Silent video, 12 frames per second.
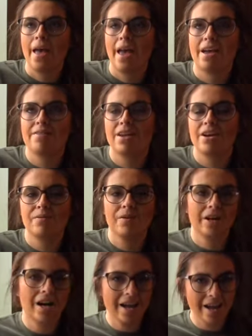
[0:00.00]
and then
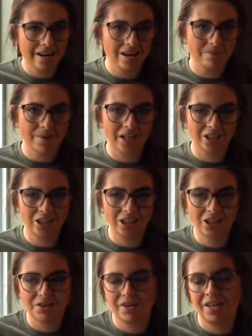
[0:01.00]
what did I end up actually
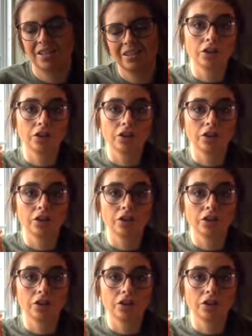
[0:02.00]
doing.